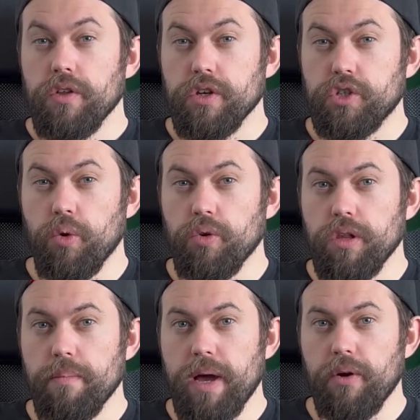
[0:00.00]
the
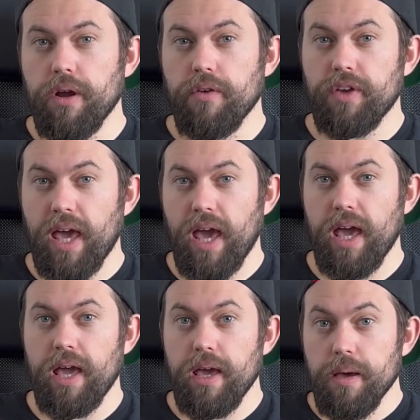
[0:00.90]
total amount of
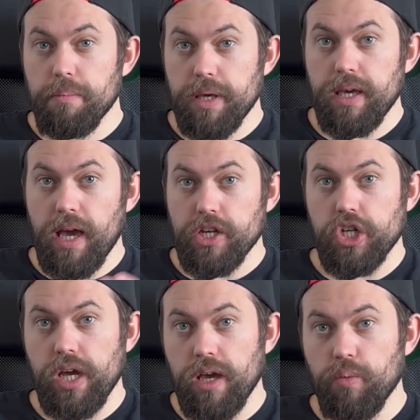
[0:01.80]

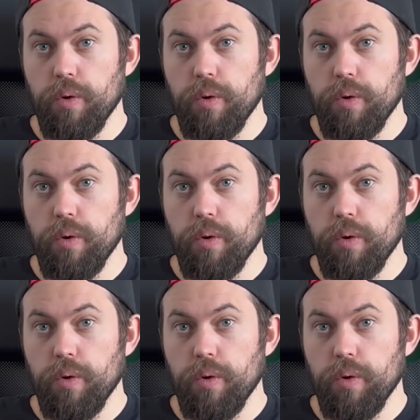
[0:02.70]
KPHA